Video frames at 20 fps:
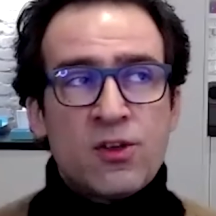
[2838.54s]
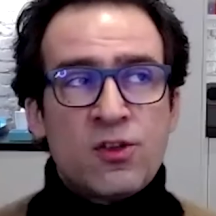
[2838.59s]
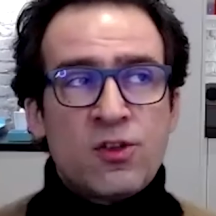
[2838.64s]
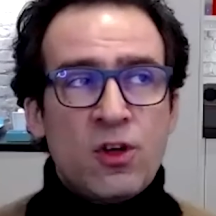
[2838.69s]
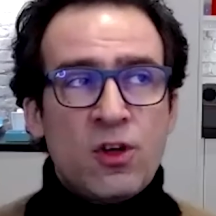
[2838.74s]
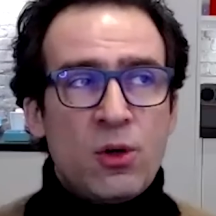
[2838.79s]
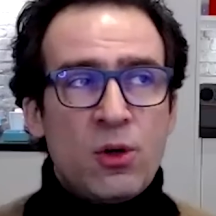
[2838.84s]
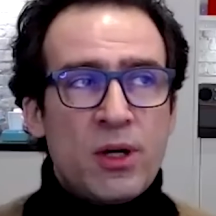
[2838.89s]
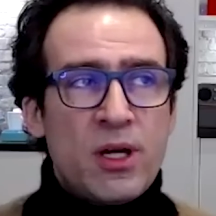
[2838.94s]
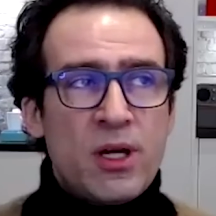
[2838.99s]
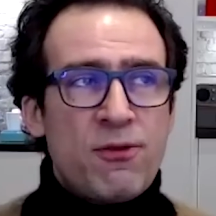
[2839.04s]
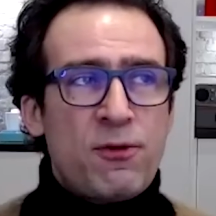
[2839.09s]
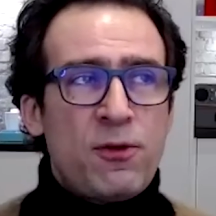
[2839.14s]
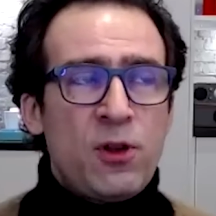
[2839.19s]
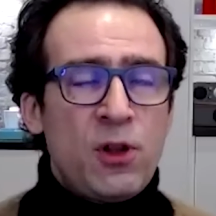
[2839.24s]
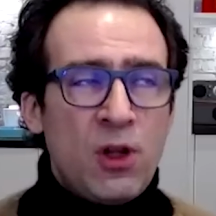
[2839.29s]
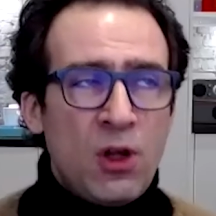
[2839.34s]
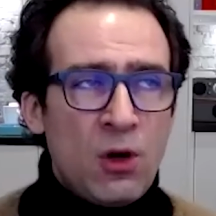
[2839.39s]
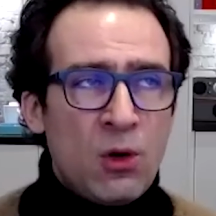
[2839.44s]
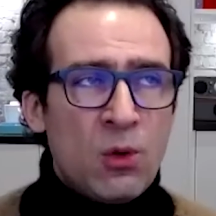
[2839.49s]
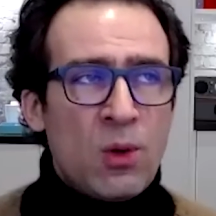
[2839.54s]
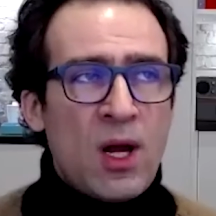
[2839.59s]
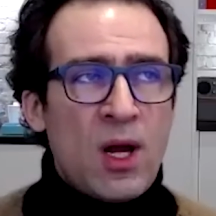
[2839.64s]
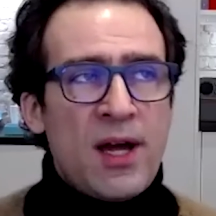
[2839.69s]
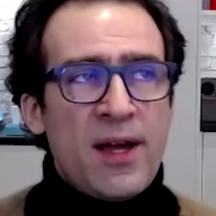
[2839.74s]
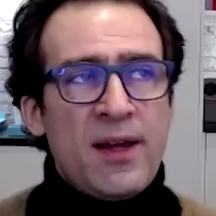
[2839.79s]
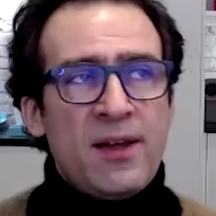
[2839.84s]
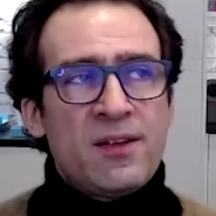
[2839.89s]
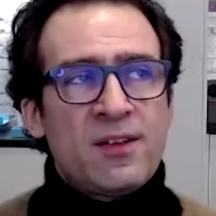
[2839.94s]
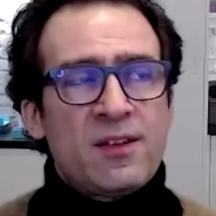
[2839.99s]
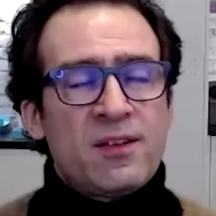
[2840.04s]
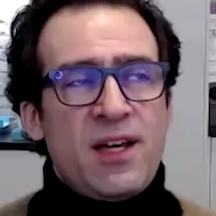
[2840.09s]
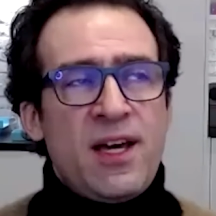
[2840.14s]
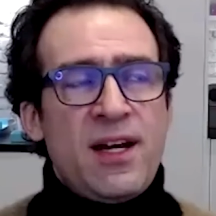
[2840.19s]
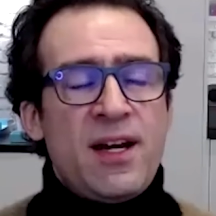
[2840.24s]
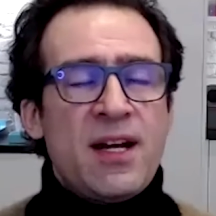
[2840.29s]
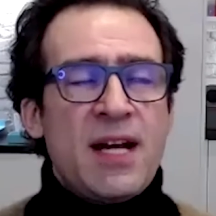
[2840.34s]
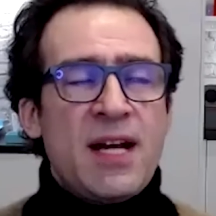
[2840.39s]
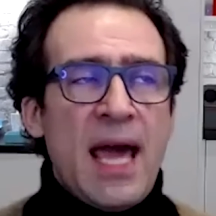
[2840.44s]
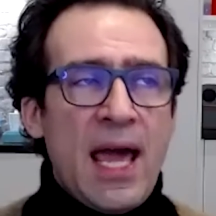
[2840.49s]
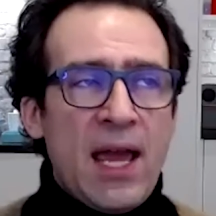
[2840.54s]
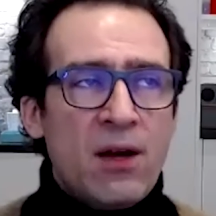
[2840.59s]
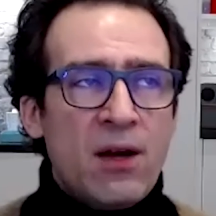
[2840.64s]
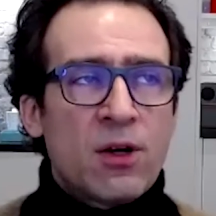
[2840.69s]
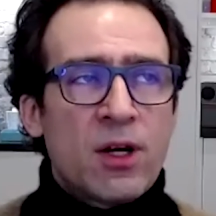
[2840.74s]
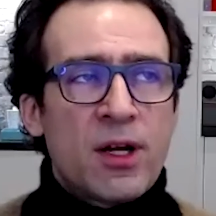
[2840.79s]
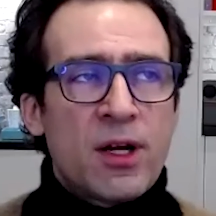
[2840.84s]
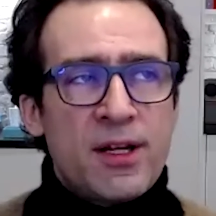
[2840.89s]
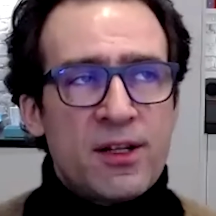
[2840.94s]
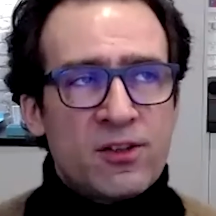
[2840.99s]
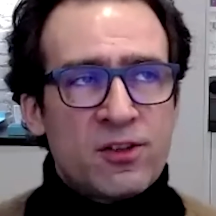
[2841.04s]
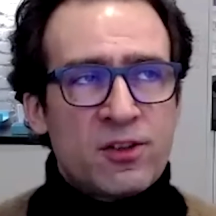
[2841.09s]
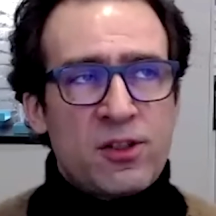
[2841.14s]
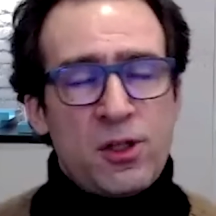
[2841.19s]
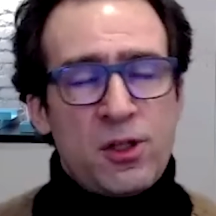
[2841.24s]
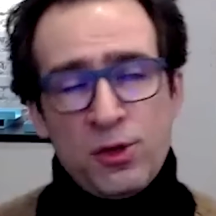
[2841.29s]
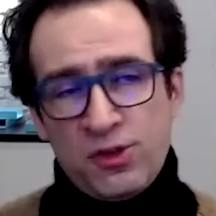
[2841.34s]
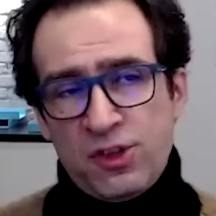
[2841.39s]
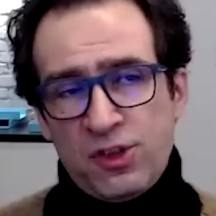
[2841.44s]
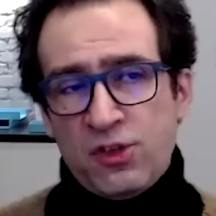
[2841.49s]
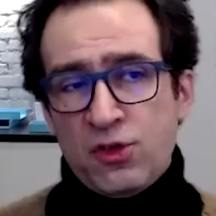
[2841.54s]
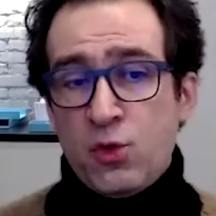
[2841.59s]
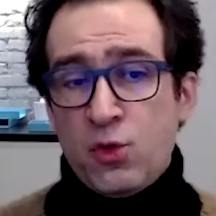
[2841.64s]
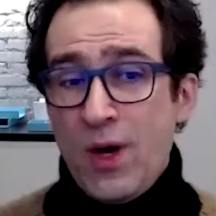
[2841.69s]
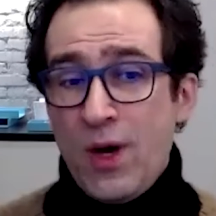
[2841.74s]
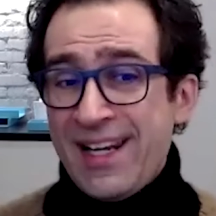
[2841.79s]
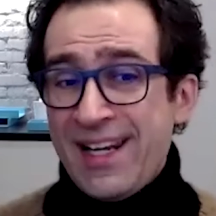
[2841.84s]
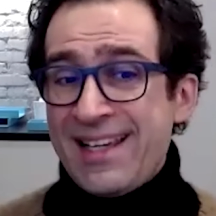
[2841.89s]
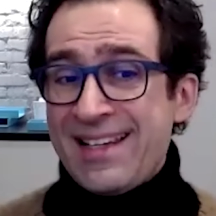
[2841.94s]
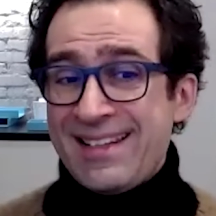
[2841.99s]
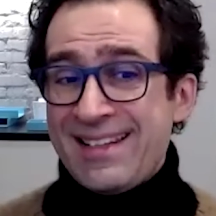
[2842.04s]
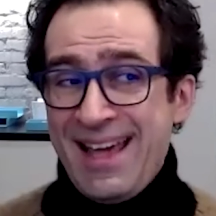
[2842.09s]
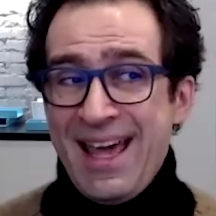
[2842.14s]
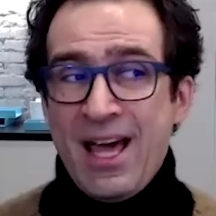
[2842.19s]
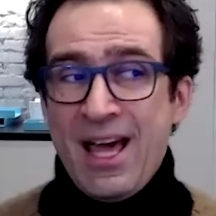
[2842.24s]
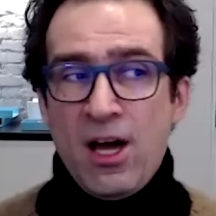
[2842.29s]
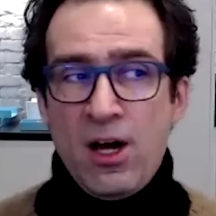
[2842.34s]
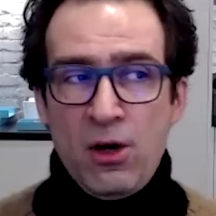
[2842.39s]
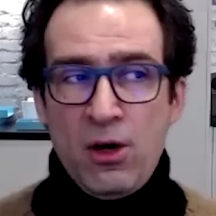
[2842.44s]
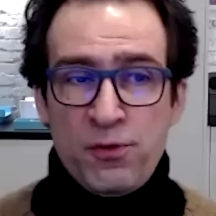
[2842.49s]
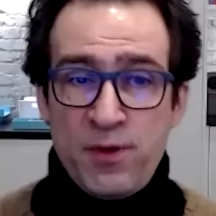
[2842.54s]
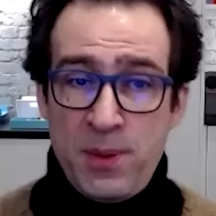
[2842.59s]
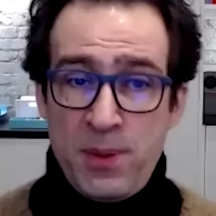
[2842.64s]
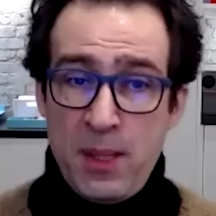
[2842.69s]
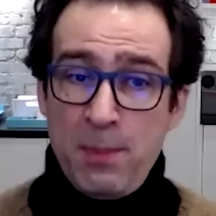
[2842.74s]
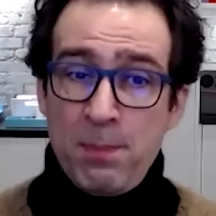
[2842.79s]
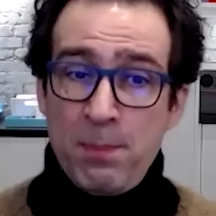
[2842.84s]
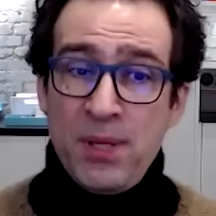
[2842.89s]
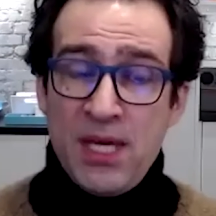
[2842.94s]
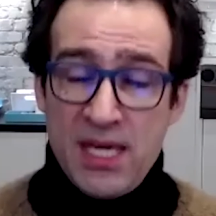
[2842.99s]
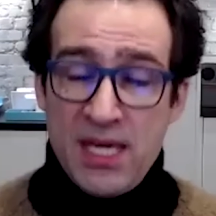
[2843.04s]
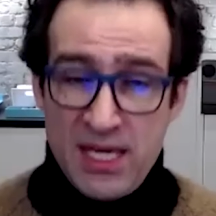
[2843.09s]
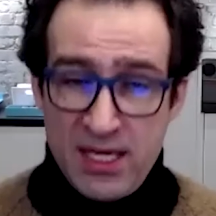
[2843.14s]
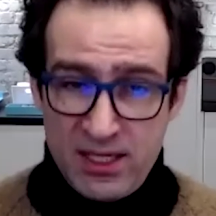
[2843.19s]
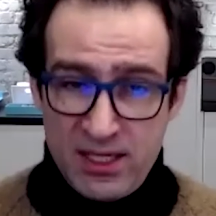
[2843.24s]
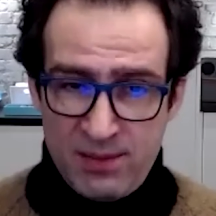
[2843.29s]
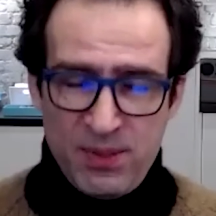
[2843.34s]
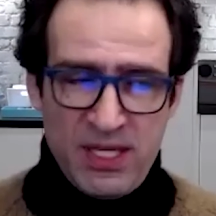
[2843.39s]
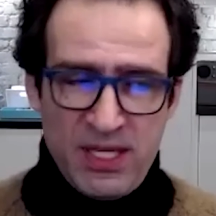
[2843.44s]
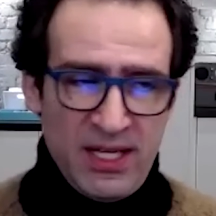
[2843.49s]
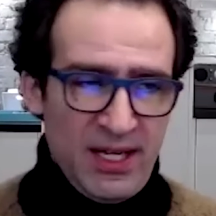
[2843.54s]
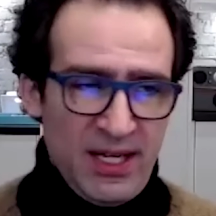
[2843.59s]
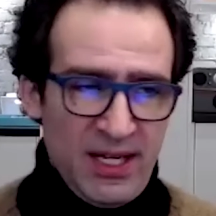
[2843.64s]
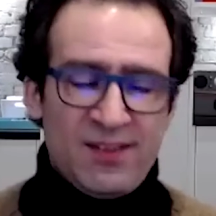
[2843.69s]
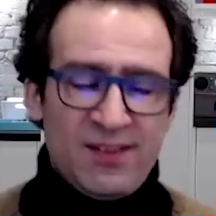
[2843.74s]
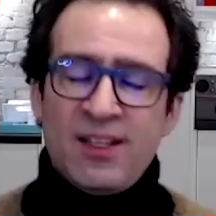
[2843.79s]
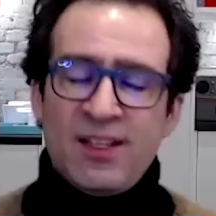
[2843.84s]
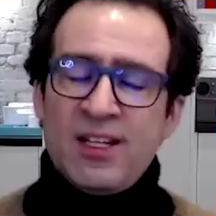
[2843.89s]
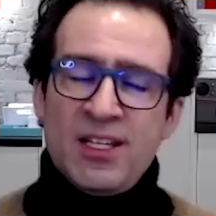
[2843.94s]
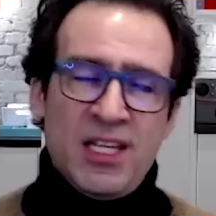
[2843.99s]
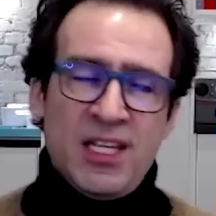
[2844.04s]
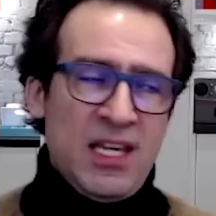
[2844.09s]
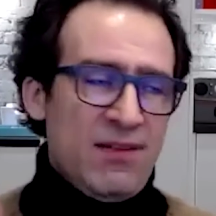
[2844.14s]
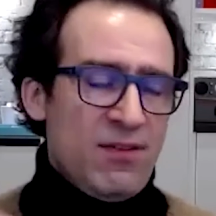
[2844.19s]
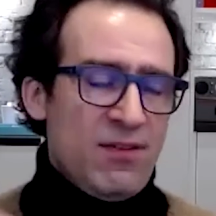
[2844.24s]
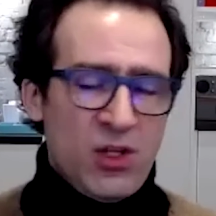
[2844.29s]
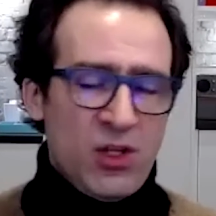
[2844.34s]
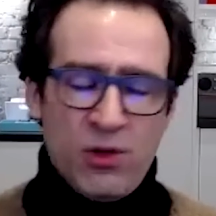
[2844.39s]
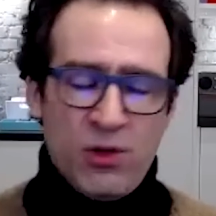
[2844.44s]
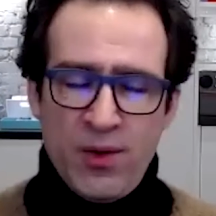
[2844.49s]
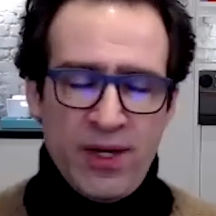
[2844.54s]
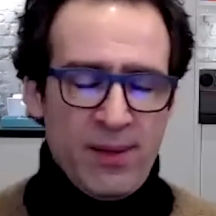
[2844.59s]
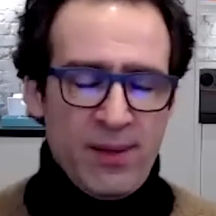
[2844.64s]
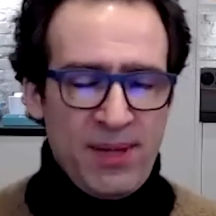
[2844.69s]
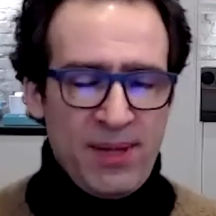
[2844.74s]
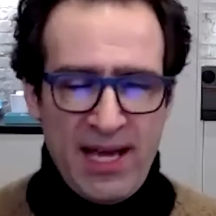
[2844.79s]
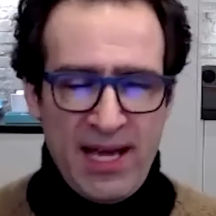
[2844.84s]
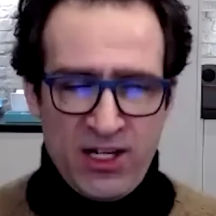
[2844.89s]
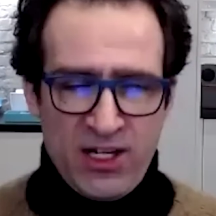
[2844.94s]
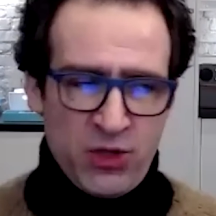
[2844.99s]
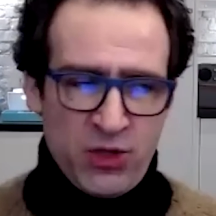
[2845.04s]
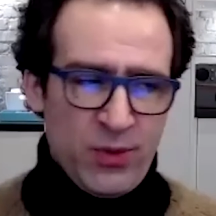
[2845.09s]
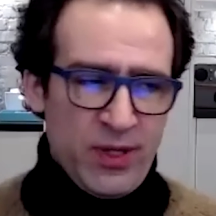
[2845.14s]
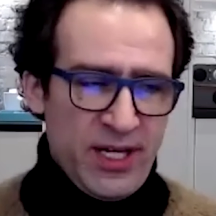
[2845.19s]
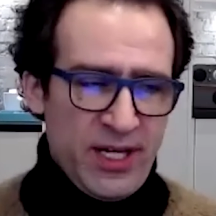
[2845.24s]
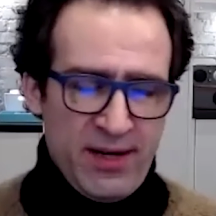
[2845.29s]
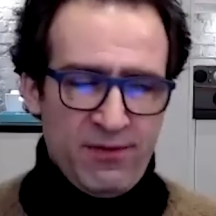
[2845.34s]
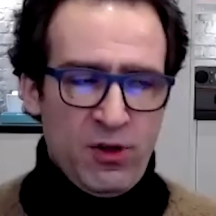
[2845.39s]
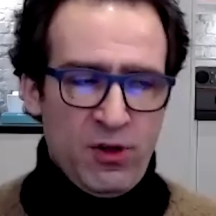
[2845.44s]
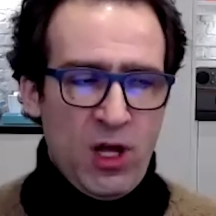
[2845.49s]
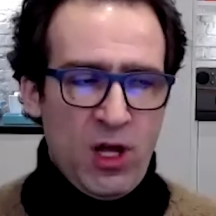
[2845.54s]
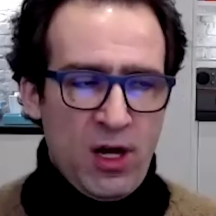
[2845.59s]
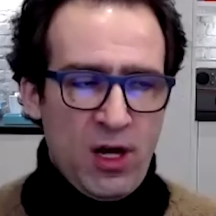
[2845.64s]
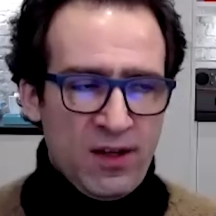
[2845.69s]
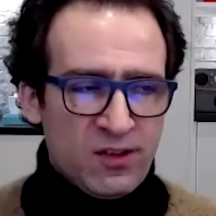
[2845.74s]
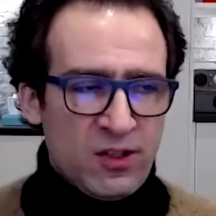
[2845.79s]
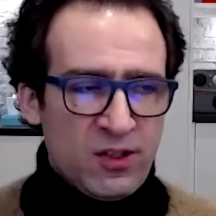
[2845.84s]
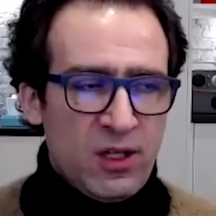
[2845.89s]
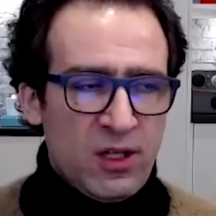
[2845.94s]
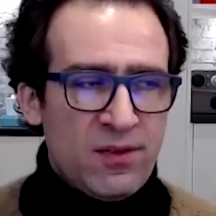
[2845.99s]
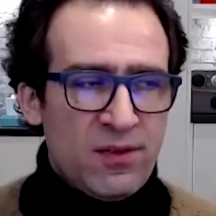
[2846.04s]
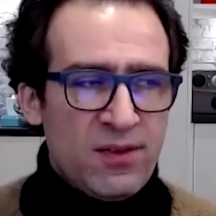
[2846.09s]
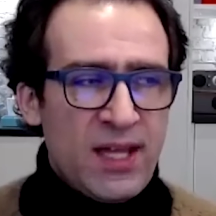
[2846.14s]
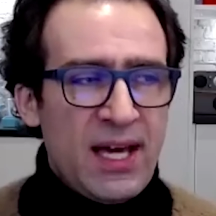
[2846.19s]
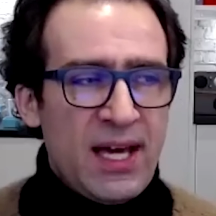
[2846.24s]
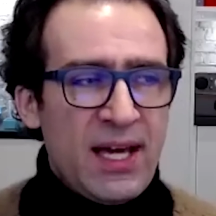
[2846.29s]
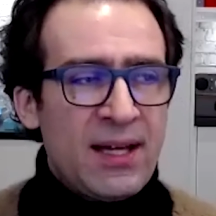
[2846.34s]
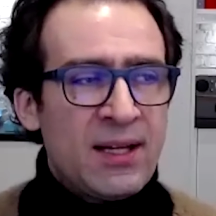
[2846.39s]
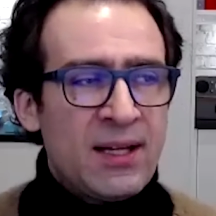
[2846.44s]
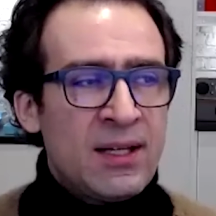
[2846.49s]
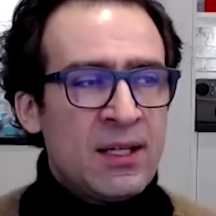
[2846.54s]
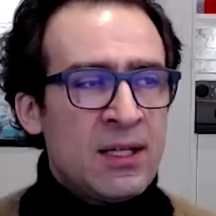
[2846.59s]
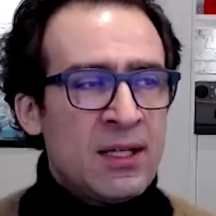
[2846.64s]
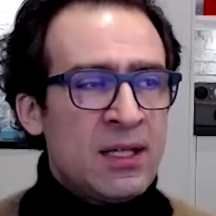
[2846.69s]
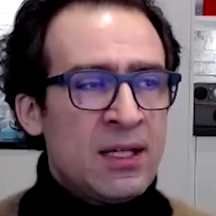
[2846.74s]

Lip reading: So if low rise at an aggregate is close to 20 down from the peak, because even though we went up last year, we kind of lost all of that.